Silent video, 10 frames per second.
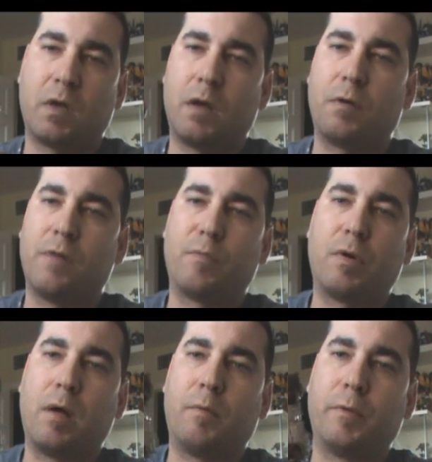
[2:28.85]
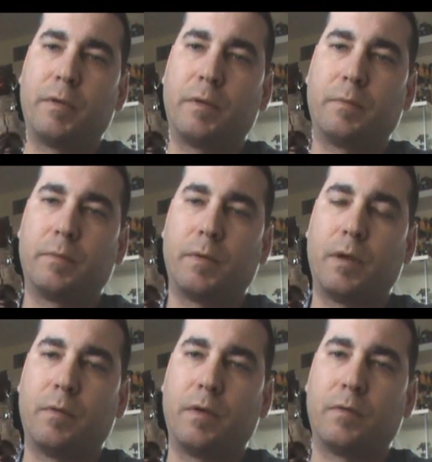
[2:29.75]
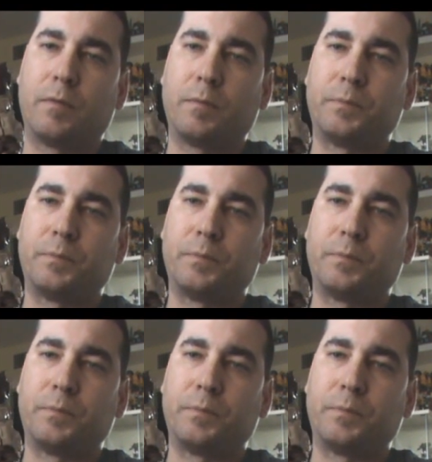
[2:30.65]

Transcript: I don't have a problem with it. Anyways.